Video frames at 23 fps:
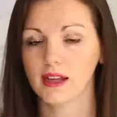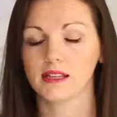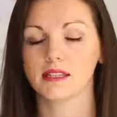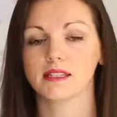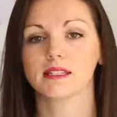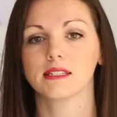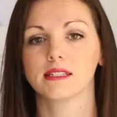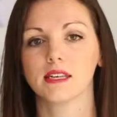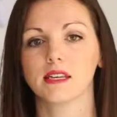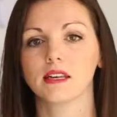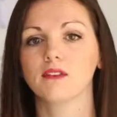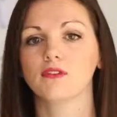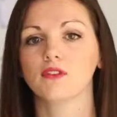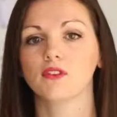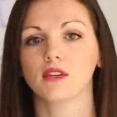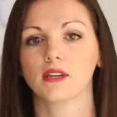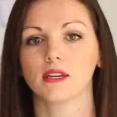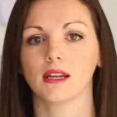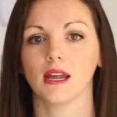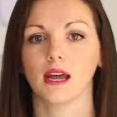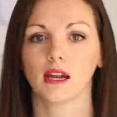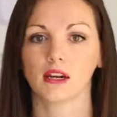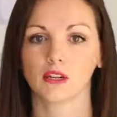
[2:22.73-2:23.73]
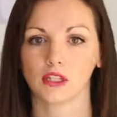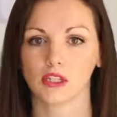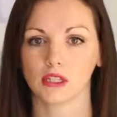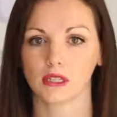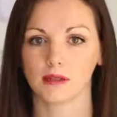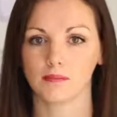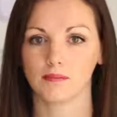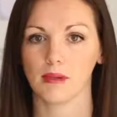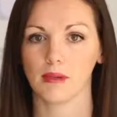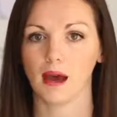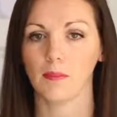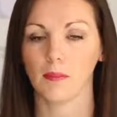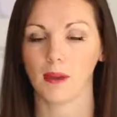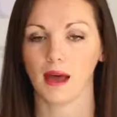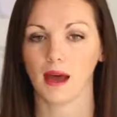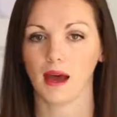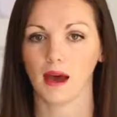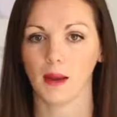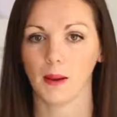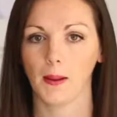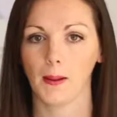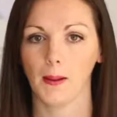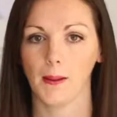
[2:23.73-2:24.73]
and see if you can actually map
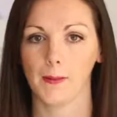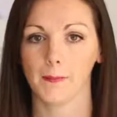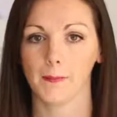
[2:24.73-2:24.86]
out